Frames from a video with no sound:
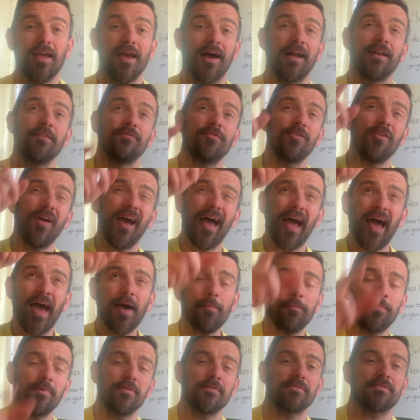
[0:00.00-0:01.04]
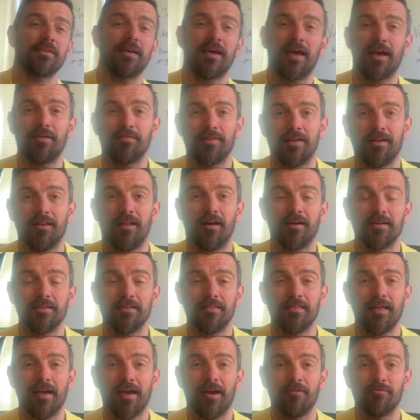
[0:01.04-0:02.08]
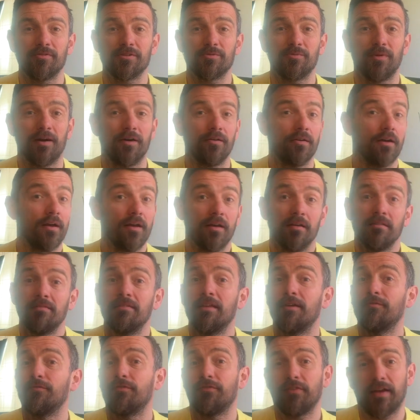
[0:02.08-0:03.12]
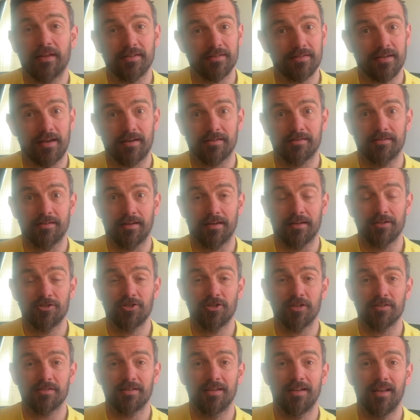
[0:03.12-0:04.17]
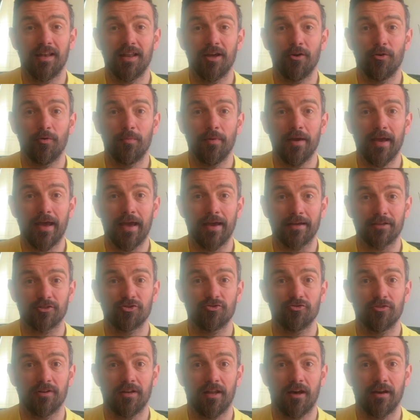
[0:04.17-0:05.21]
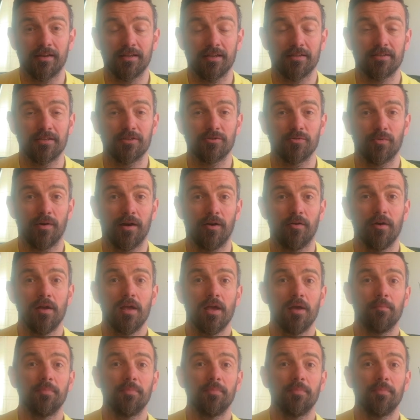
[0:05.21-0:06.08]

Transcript: And if you happen to have a light there as well, then fantastic. It's just a little bit extra light as well.